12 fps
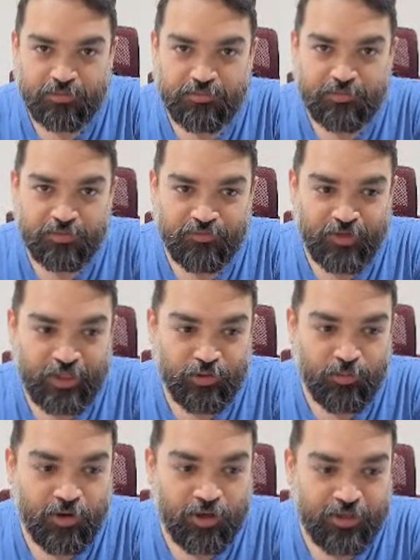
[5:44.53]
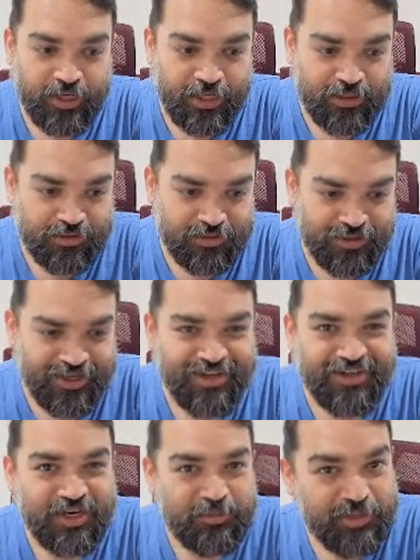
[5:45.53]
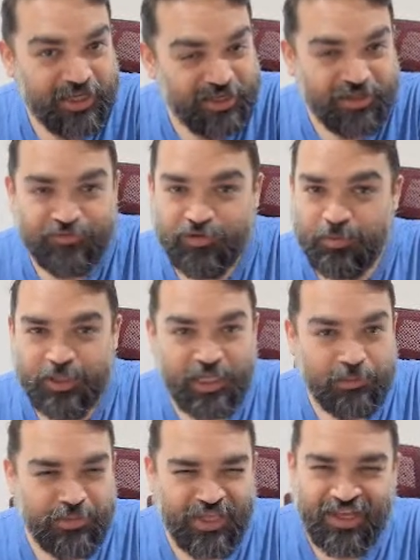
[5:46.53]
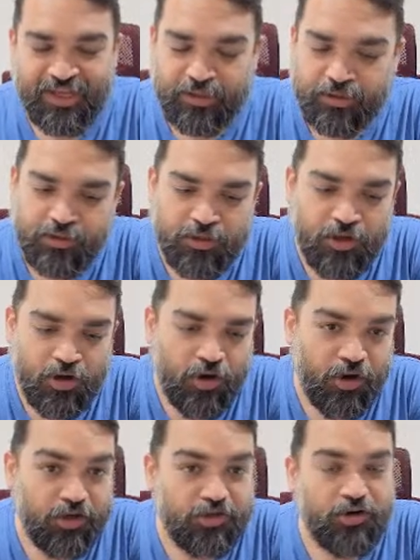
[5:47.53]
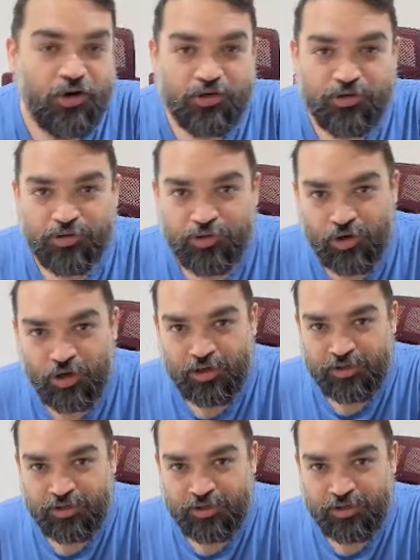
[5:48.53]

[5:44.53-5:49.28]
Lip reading: where you want to get real-time data from an API, or talk to your